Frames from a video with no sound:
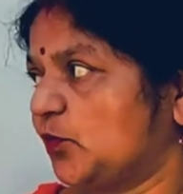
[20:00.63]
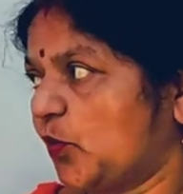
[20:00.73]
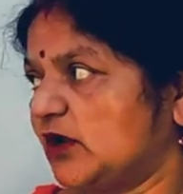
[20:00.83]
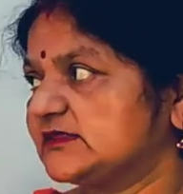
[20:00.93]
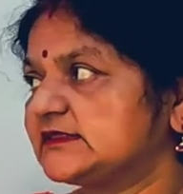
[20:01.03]

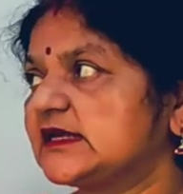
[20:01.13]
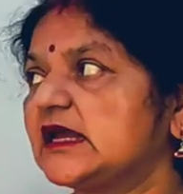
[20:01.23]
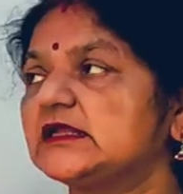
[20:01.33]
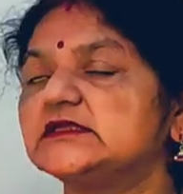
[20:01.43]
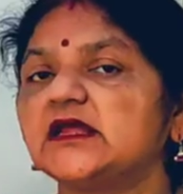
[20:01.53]

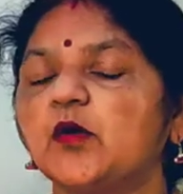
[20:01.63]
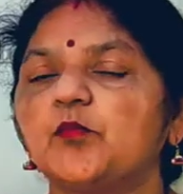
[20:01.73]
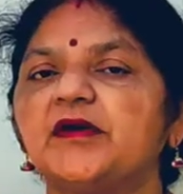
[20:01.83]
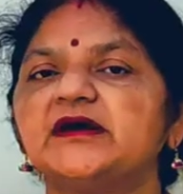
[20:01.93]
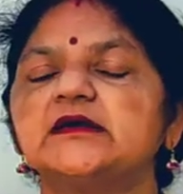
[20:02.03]
because
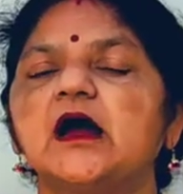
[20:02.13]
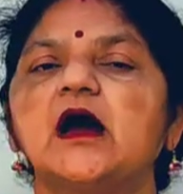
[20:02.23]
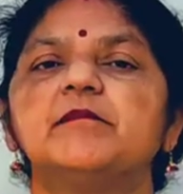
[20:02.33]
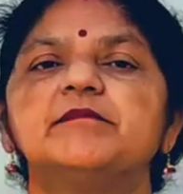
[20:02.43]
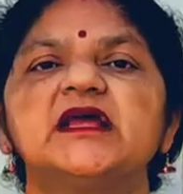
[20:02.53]

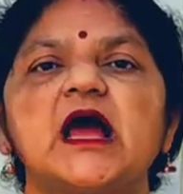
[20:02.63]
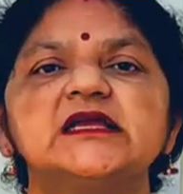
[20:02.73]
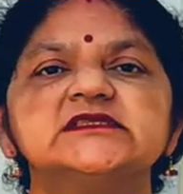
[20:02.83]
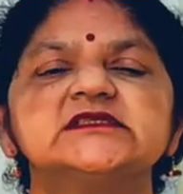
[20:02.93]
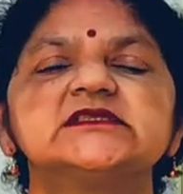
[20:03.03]
children are the
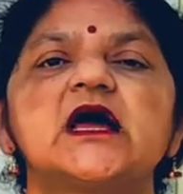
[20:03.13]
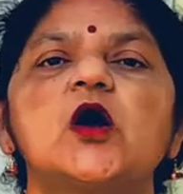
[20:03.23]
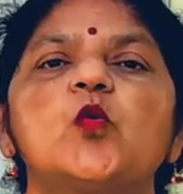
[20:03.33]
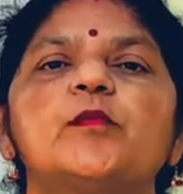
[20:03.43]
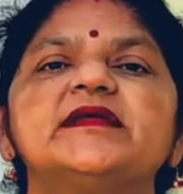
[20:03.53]

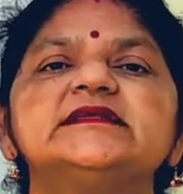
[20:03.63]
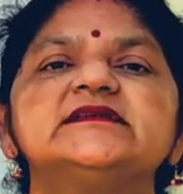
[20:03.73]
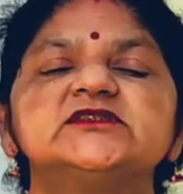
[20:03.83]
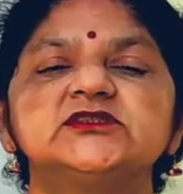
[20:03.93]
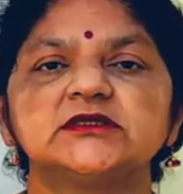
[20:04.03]
hands
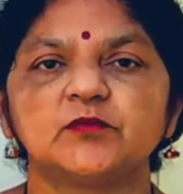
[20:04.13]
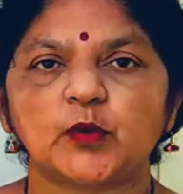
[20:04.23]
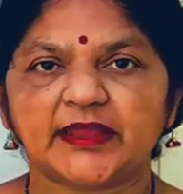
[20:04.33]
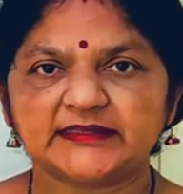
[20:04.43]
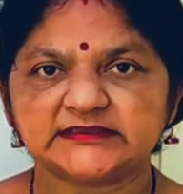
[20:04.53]
by which
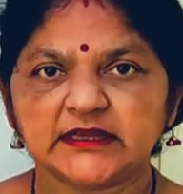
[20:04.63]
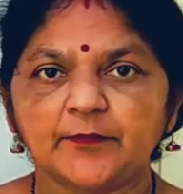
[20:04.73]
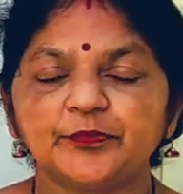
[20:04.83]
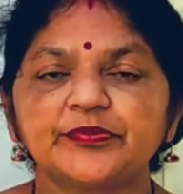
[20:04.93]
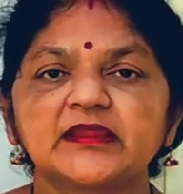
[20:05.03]
we
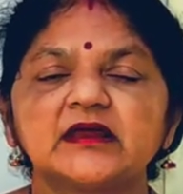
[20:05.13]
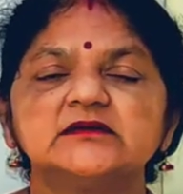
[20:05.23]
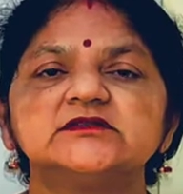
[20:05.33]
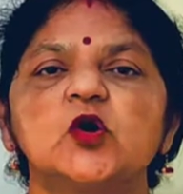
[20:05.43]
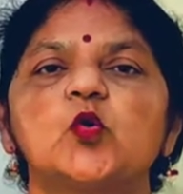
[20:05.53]
take
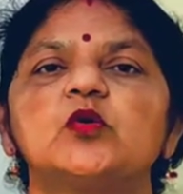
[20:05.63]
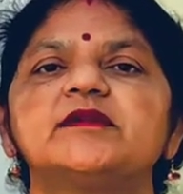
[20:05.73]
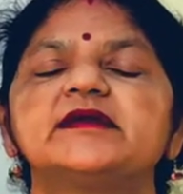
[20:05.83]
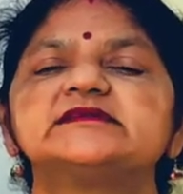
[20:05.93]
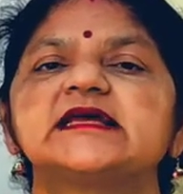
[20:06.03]
the
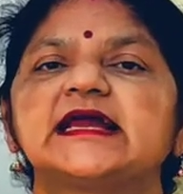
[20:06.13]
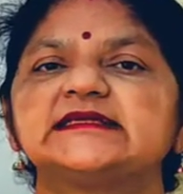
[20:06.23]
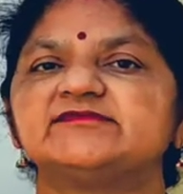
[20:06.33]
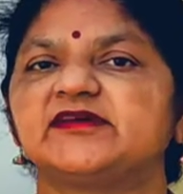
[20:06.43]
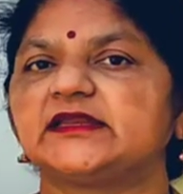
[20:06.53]
hold of
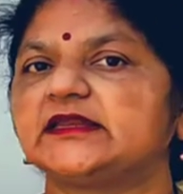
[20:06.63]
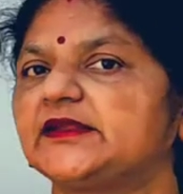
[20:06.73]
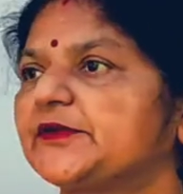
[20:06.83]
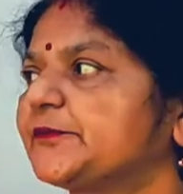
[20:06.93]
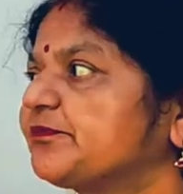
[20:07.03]

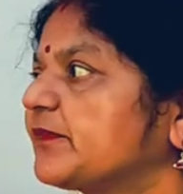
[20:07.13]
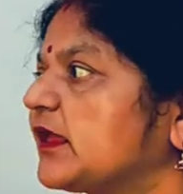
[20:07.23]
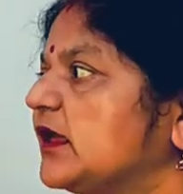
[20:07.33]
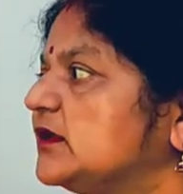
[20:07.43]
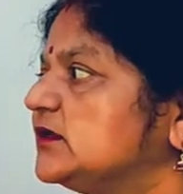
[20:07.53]
heaven.
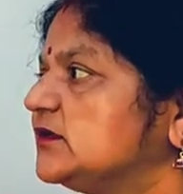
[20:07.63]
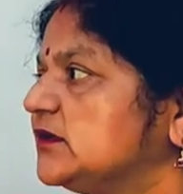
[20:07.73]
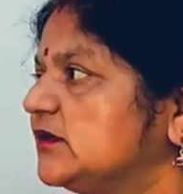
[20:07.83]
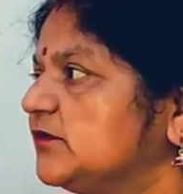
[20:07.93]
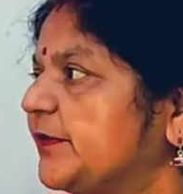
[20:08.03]

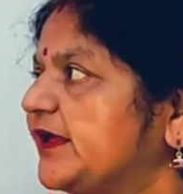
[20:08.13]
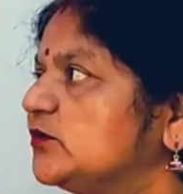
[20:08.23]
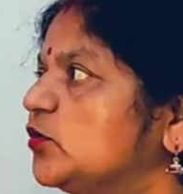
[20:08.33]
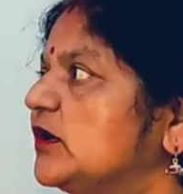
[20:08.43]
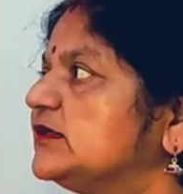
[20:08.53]
Now I'll
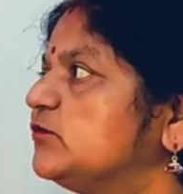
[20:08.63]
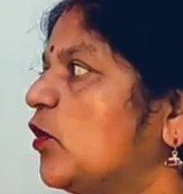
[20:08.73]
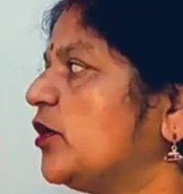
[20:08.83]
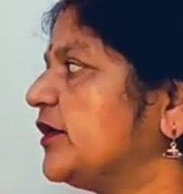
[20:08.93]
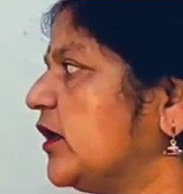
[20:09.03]
tell you
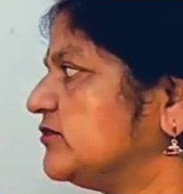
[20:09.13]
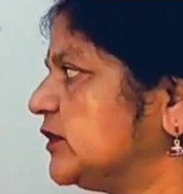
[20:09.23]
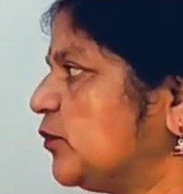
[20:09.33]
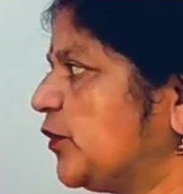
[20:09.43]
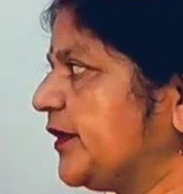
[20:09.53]
the
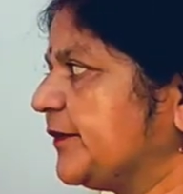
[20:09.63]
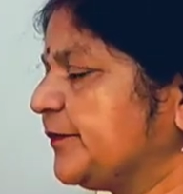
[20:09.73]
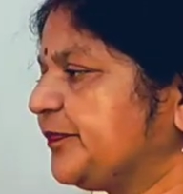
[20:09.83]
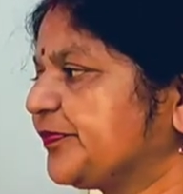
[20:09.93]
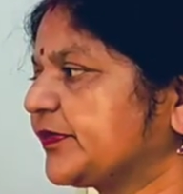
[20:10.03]
moral of the
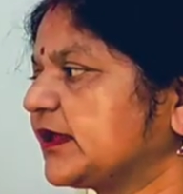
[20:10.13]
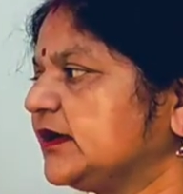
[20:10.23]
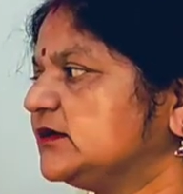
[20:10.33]
poem.